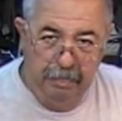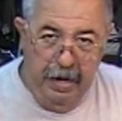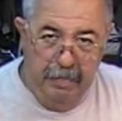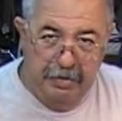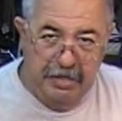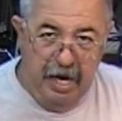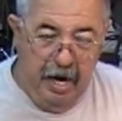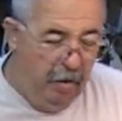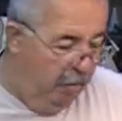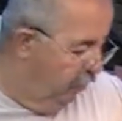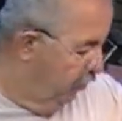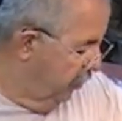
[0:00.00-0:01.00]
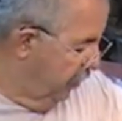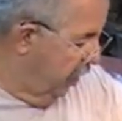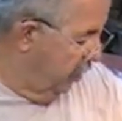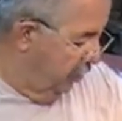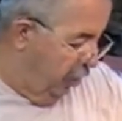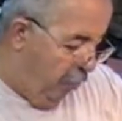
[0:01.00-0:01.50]
paper towel,
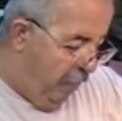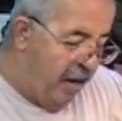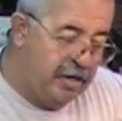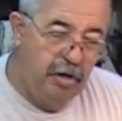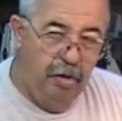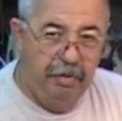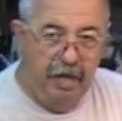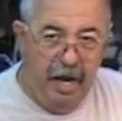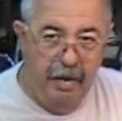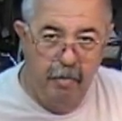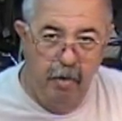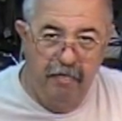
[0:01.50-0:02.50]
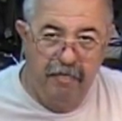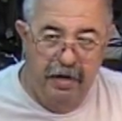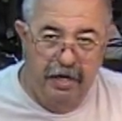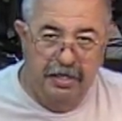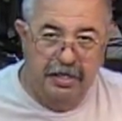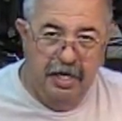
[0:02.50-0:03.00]
and then go back to applying more
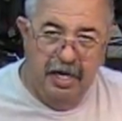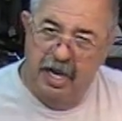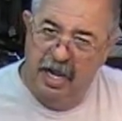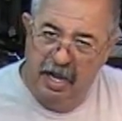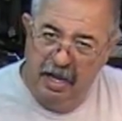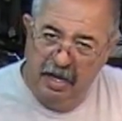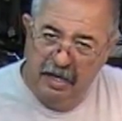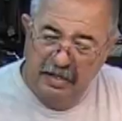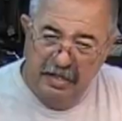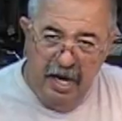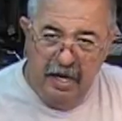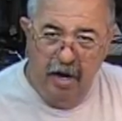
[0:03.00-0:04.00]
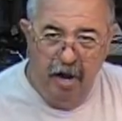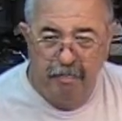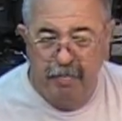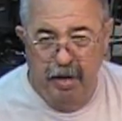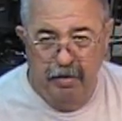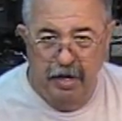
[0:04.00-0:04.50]
finish. Take it
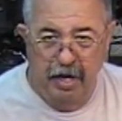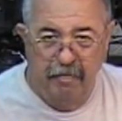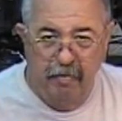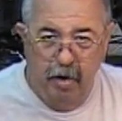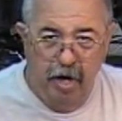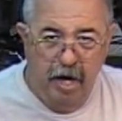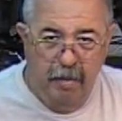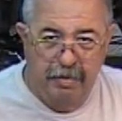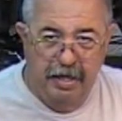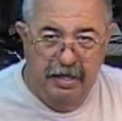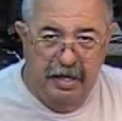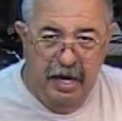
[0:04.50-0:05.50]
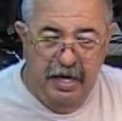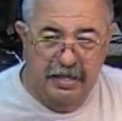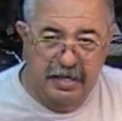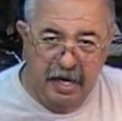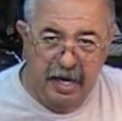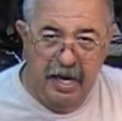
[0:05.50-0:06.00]
off, build it up for a couple of
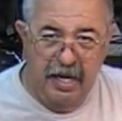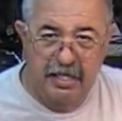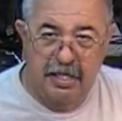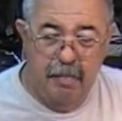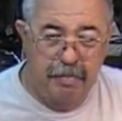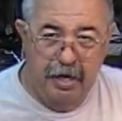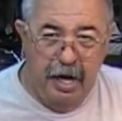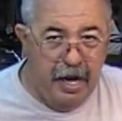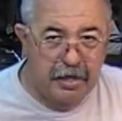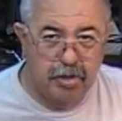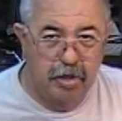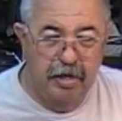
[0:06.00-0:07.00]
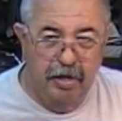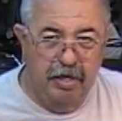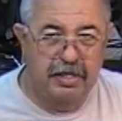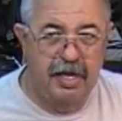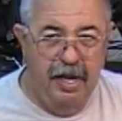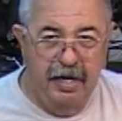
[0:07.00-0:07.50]
days. I could get something that actually
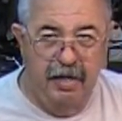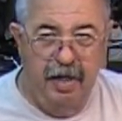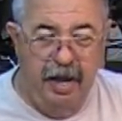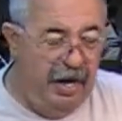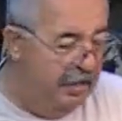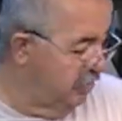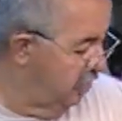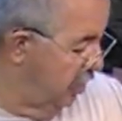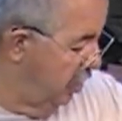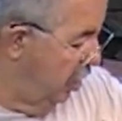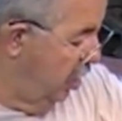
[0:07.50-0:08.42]
looks like glass.